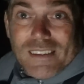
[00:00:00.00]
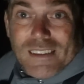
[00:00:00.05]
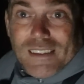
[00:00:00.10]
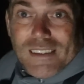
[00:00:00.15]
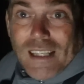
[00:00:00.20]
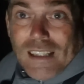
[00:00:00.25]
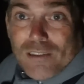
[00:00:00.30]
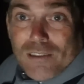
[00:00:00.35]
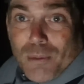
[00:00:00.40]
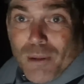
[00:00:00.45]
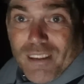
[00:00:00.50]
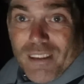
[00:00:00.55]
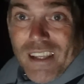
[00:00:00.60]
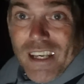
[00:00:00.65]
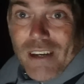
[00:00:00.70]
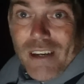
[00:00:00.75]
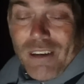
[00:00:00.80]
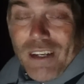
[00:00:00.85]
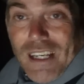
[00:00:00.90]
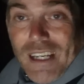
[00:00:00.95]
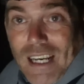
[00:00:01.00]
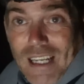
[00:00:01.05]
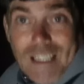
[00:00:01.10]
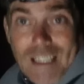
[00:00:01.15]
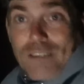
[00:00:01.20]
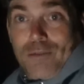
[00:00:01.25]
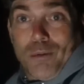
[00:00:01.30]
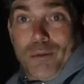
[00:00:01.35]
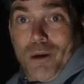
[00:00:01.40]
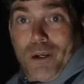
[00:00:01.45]
that's my theory, and
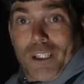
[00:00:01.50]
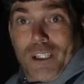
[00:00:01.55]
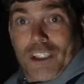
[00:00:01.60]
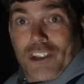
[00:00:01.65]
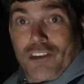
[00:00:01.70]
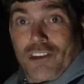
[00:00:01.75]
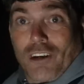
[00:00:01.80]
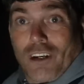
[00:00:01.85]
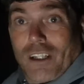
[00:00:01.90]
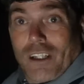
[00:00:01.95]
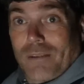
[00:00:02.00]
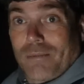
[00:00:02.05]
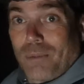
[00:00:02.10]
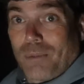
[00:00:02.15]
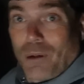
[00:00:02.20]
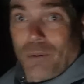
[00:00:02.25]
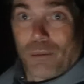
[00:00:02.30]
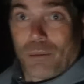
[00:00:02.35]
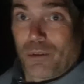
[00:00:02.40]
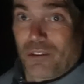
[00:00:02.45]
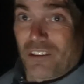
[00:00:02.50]
that's what I'm going to try, but we'll